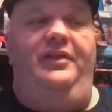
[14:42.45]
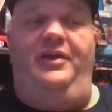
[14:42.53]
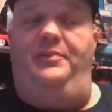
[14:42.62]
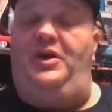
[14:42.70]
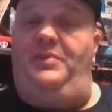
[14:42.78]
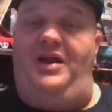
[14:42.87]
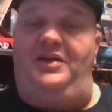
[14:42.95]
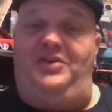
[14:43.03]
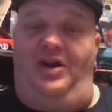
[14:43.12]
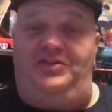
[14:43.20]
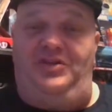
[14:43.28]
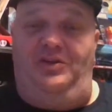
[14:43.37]
they bring back
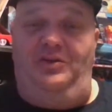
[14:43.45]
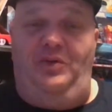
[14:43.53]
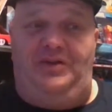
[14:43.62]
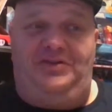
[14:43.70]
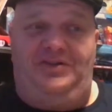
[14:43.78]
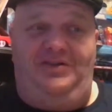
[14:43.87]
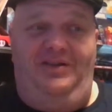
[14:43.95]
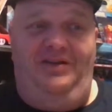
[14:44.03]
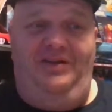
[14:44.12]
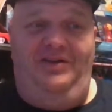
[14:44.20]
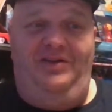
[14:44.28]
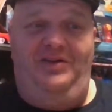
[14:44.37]
Darcy Lewis,
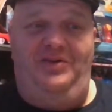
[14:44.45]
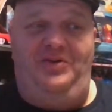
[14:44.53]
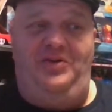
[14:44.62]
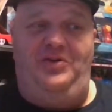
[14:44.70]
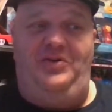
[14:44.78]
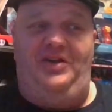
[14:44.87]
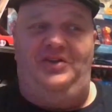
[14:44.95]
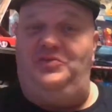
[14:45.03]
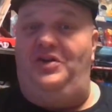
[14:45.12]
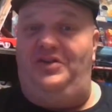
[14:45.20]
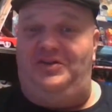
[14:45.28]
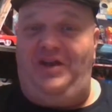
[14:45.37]
who is
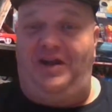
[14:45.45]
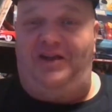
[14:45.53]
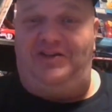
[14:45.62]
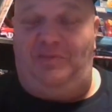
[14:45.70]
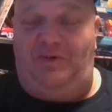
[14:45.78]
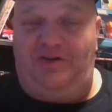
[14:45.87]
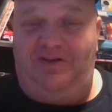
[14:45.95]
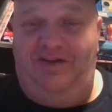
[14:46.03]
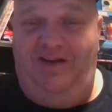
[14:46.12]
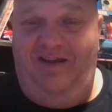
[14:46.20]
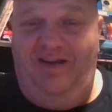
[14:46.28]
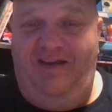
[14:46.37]
one of the tech experts.